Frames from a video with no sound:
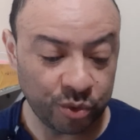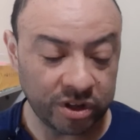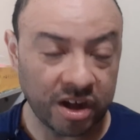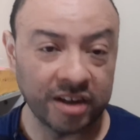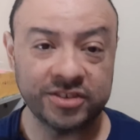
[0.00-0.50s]

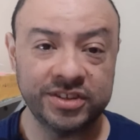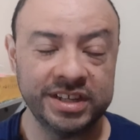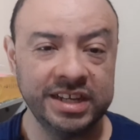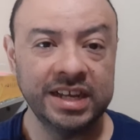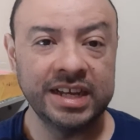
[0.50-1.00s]
will
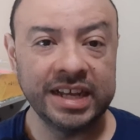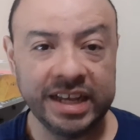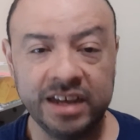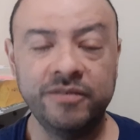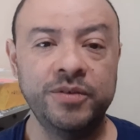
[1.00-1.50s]
constantly
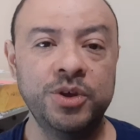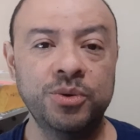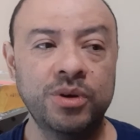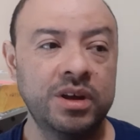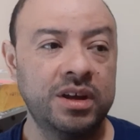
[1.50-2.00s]
give
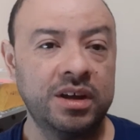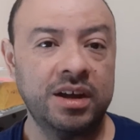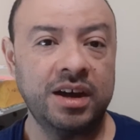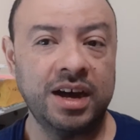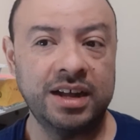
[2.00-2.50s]
you
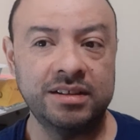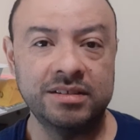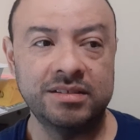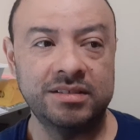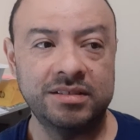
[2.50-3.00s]
a
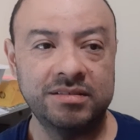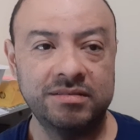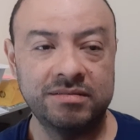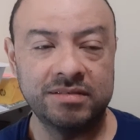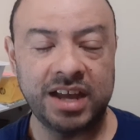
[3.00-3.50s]

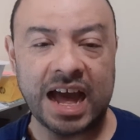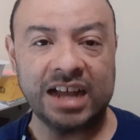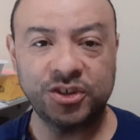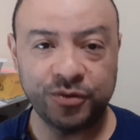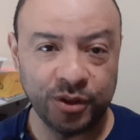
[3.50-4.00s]

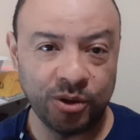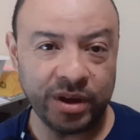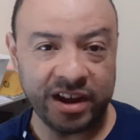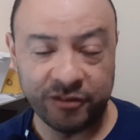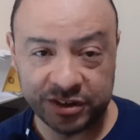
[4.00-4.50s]
cash flow
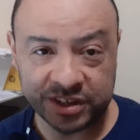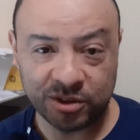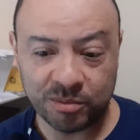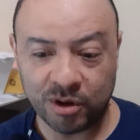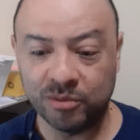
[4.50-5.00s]
every
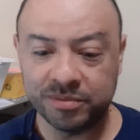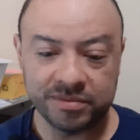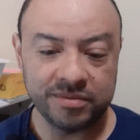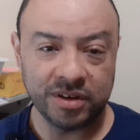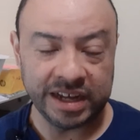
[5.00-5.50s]
single
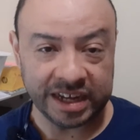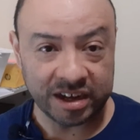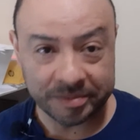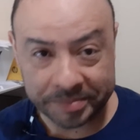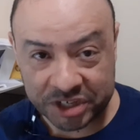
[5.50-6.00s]
month in
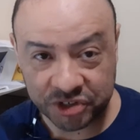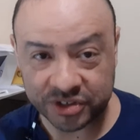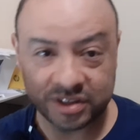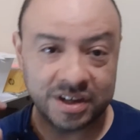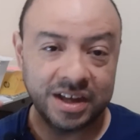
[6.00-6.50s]

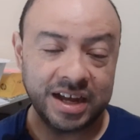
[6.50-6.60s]
commissions.